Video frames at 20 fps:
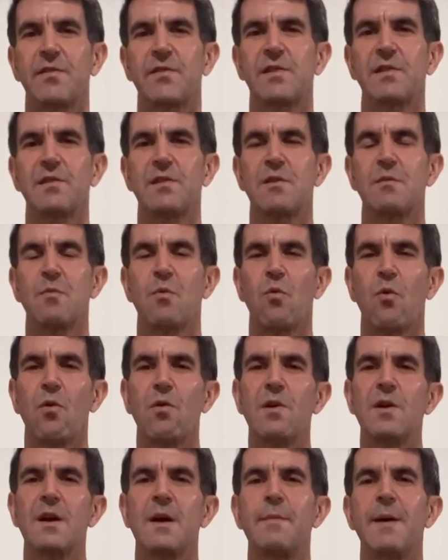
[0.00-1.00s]
to learn
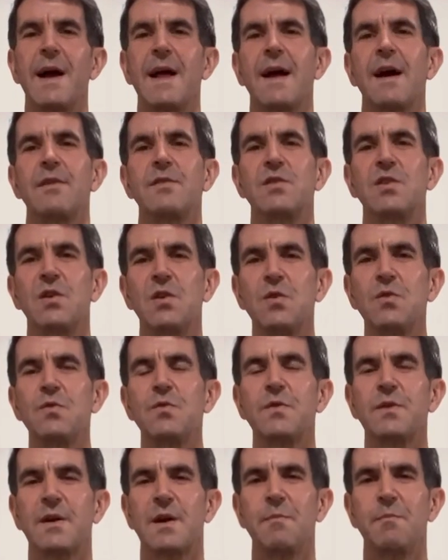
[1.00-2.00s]
more about how
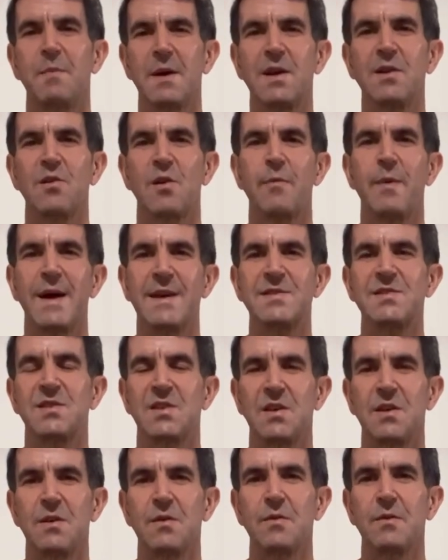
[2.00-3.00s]
you can be your best
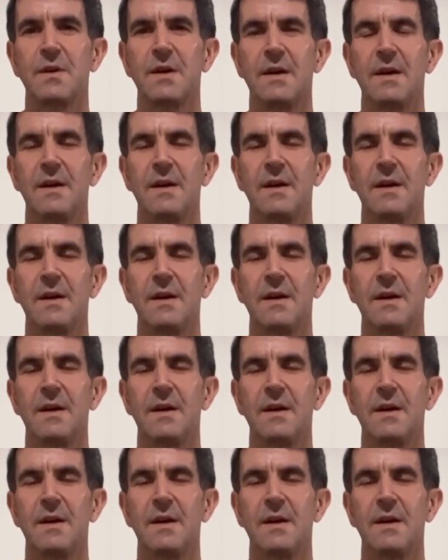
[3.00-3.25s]
you.